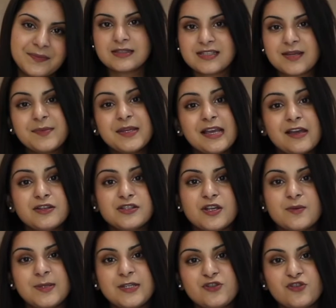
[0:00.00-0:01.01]
Something else
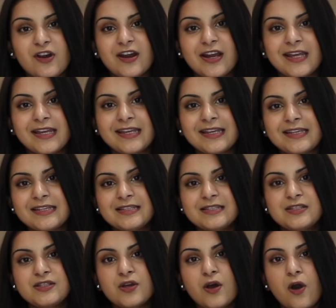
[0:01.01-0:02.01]
I'll be trying
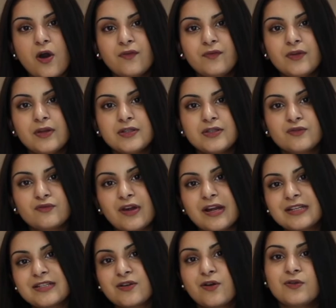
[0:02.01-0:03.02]
is to offer to
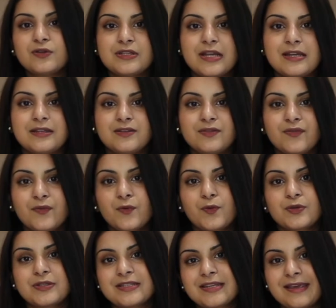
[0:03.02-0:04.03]
write content
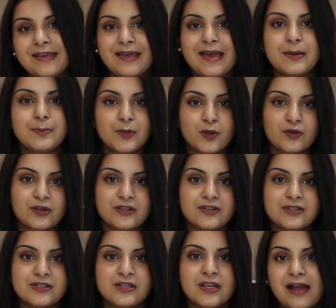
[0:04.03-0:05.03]
for skincare
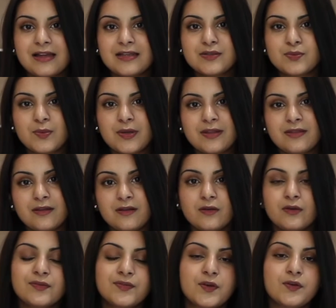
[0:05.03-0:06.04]
bloggers. As with a
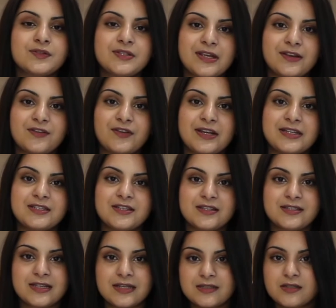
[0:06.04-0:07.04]
lot of content
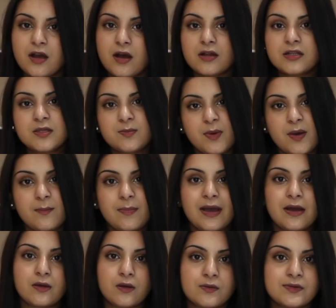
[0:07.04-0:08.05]
creators, it's hard to pump
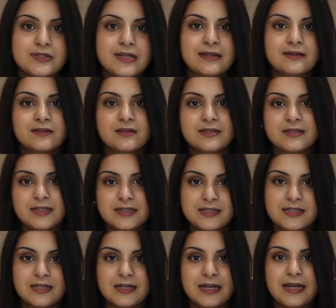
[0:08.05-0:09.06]
out content
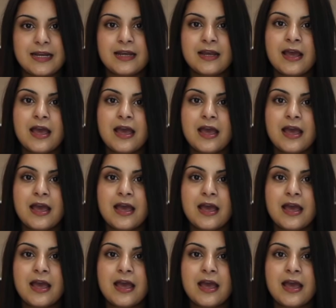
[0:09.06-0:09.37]
consistently.